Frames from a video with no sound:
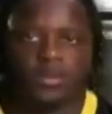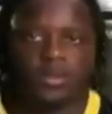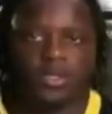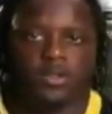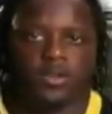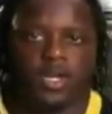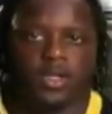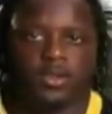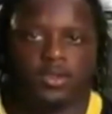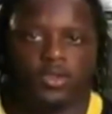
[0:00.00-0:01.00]
Charles Grant,
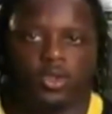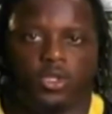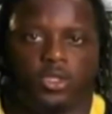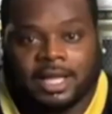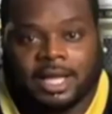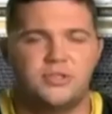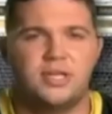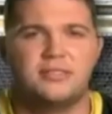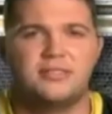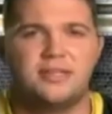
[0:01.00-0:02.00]
Georgia.
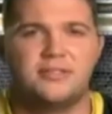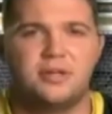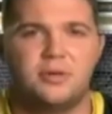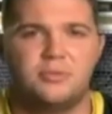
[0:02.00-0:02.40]
John Stinchcomb,